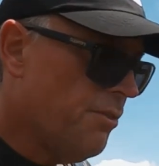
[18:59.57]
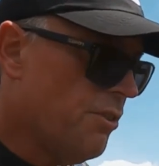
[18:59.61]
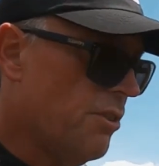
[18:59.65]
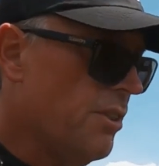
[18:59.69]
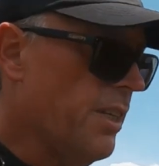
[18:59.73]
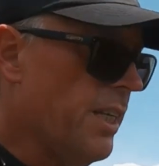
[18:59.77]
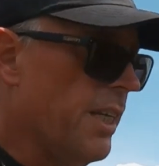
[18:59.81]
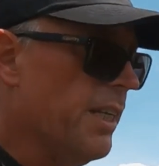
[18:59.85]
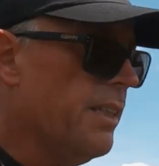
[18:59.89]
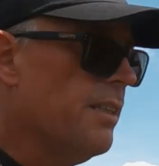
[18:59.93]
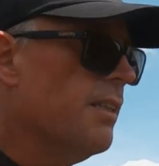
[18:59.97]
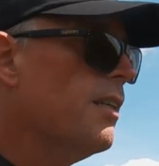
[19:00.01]

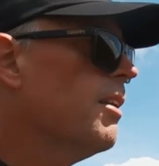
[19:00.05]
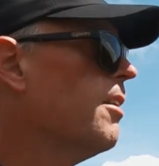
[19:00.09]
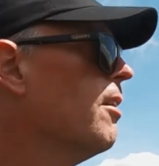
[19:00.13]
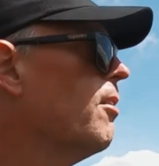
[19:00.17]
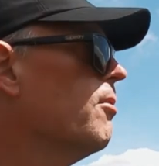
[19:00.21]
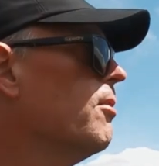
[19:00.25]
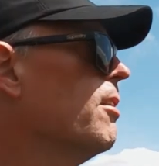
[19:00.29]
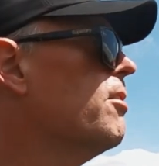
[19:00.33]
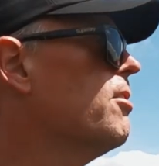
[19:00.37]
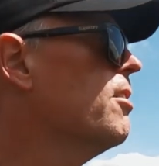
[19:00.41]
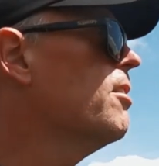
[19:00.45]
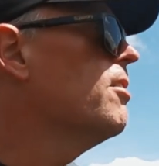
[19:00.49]
seen
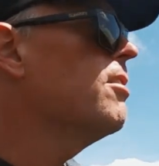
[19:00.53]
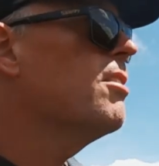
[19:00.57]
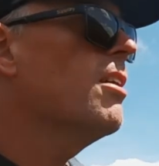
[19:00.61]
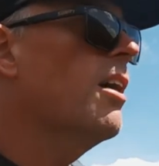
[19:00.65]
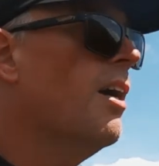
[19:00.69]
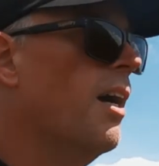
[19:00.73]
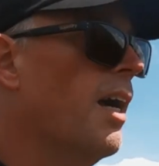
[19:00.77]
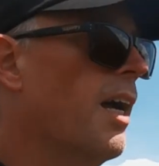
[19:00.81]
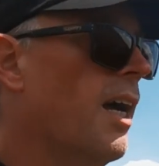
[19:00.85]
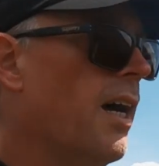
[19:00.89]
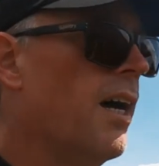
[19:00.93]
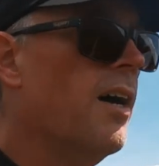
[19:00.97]
on this
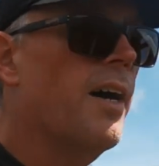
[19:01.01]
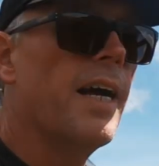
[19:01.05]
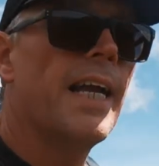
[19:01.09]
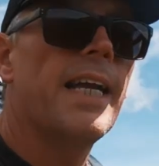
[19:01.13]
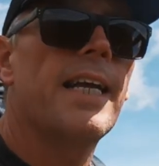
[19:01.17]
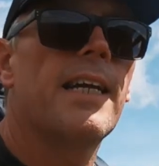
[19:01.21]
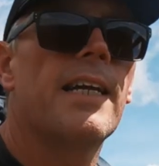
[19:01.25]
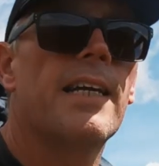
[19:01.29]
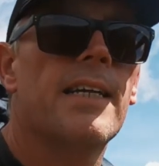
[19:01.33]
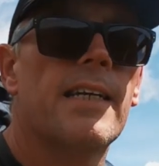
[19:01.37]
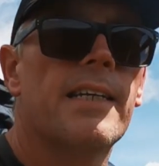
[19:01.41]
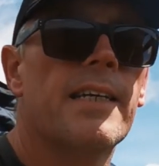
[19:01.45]
entire
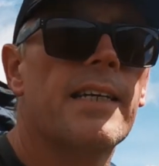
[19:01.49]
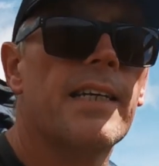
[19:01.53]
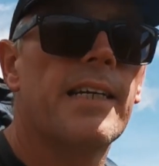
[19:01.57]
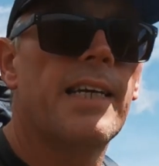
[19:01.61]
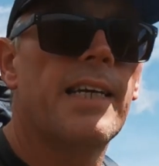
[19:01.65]
hike and